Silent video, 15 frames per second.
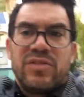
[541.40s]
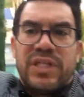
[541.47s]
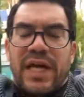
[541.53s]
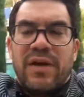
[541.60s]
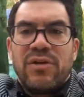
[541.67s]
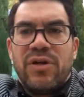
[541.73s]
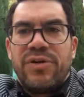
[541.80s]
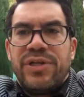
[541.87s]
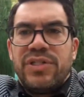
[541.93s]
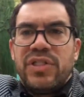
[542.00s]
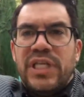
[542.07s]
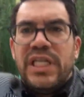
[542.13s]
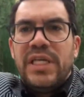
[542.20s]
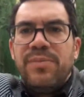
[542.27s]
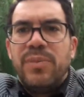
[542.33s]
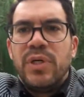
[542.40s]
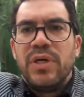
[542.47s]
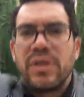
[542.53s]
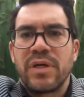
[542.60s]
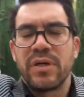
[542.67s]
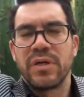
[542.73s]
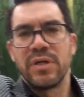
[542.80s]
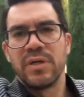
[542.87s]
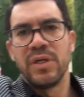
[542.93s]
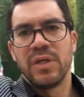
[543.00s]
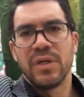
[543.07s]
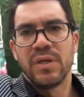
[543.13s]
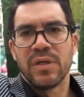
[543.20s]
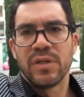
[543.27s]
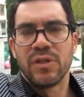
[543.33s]
download his ebook,
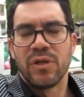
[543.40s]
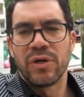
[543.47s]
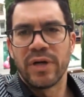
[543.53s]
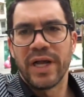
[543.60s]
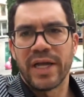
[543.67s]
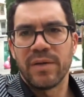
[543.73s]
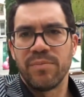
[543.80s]
learn how